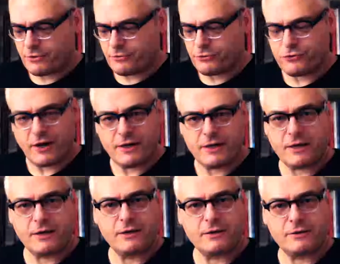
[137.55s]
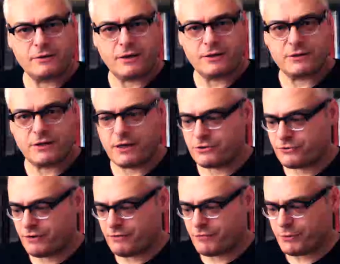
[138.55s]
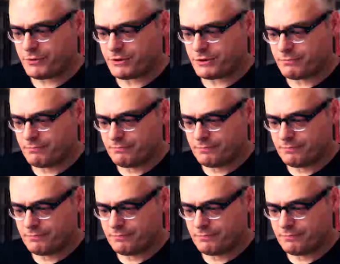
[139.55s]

through training and cultural influences.